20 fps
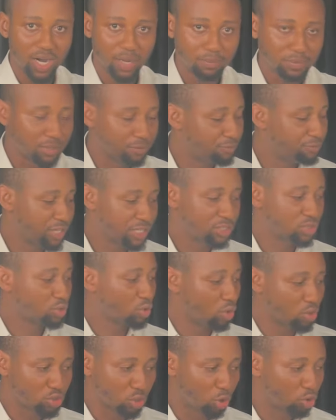
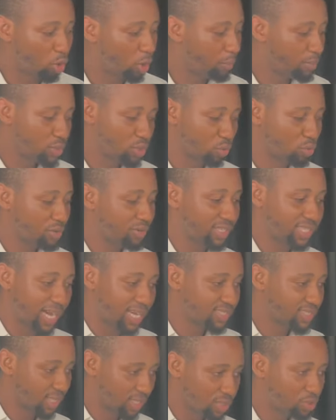investors or companies or whoever they
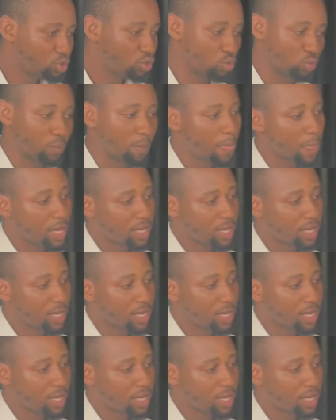are selling to.